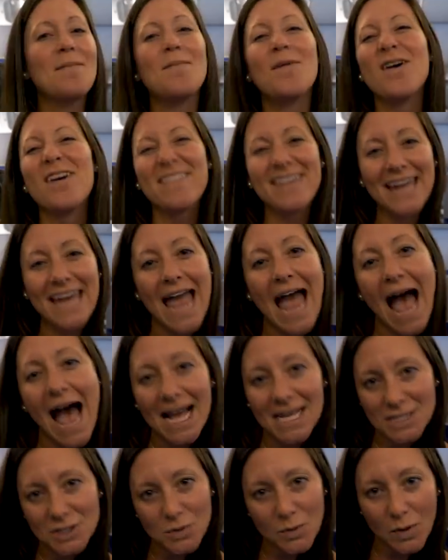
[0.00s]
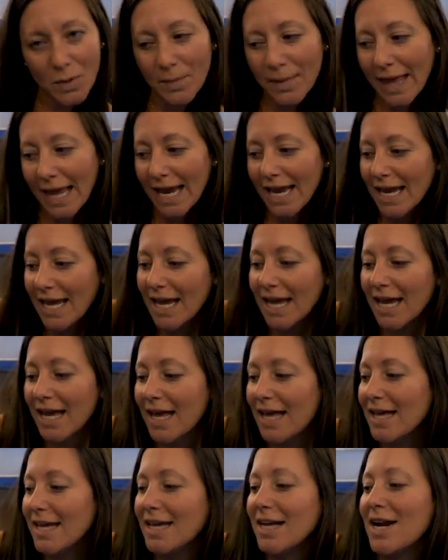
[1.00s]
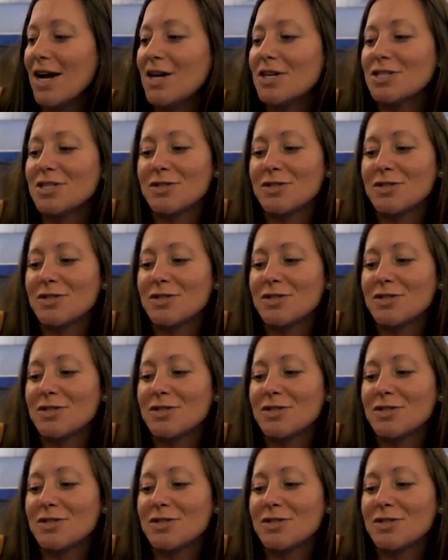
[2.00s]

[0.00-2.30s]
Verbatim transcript: more of a casual blanket, you know,